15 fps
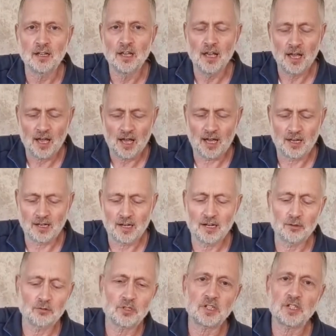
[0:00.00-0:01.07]
A little
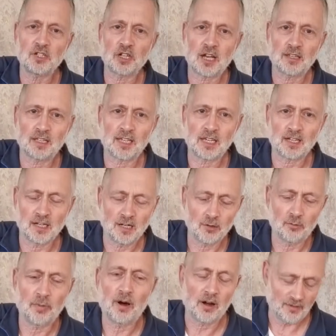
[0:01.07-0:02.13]
dish out the kitchen, a little
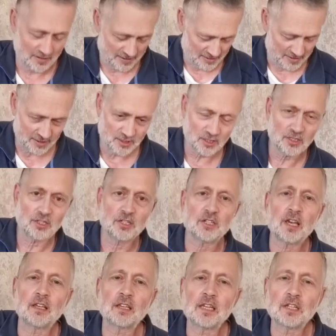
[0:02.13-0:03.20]
Pyrex dish out the
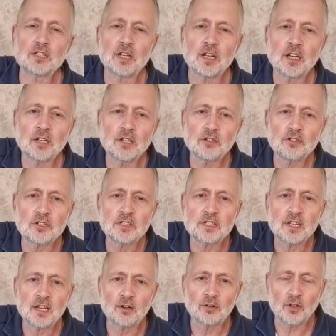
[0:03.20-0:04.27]
kitchen, and you just see
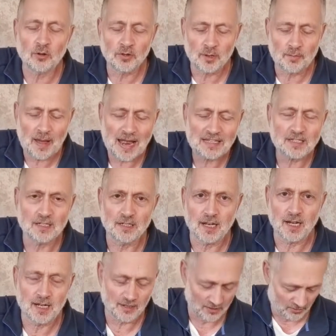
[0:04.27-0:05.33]
on the patterning
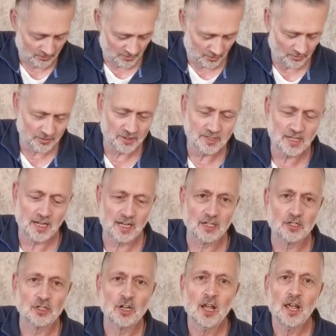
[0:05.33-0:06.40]
on the dish,
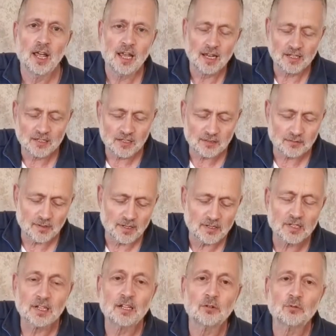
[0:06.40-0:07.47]
these are
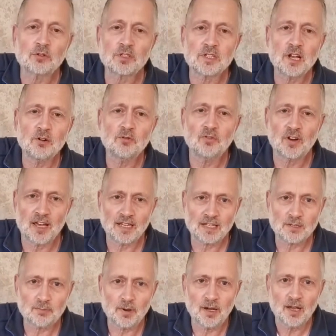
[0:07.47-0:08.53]
little snowflakes,
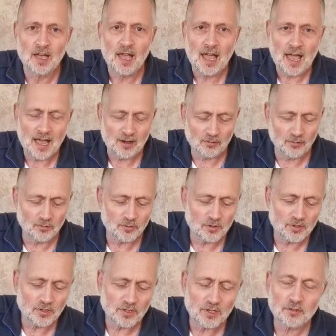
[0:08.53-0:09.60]
but how, you
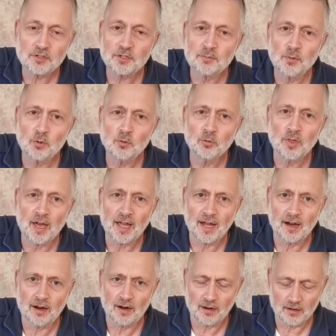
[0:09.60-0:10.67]
know, small they
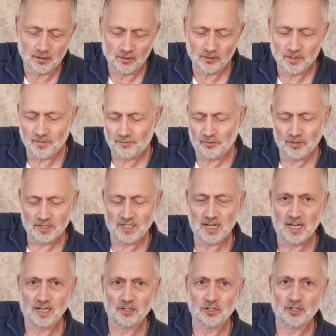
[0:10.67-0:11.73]
are for a
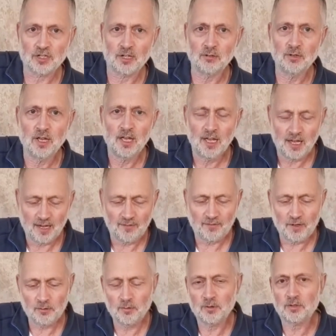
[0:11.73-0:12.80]
dish. So if you
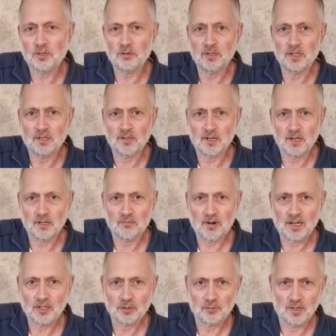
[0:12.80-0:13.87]
were doing an
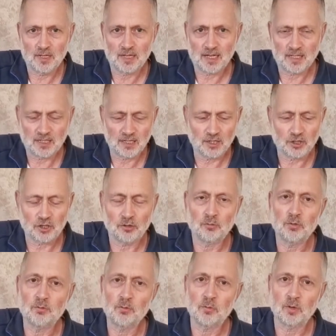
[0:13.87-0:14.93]
arrangement in that dish, you wouldn't
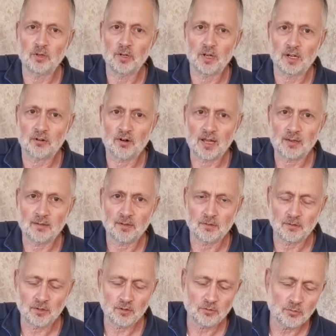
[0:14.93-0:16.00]
want
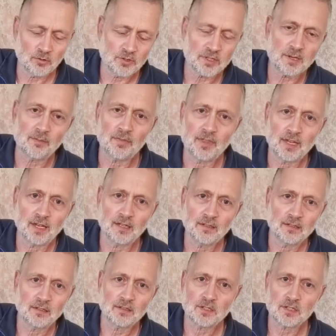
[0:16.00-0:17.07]
you'd want something
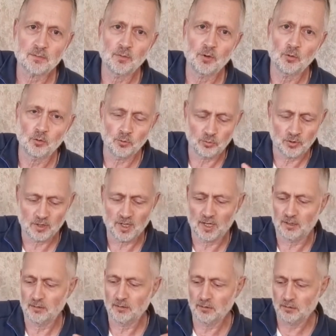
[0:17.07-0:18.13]
small to go.
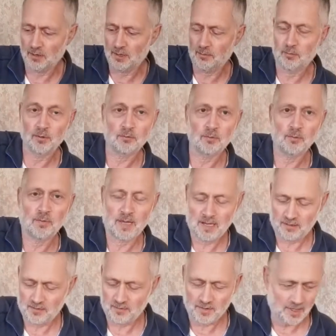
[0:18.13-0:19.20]
It would be out
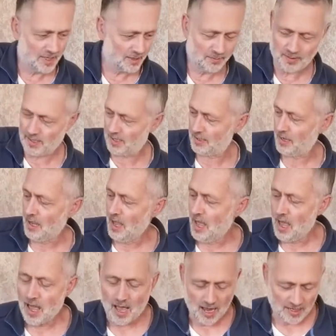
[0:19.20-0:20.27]
of keeping,
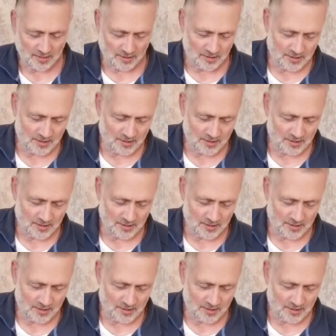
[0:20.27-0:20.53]
and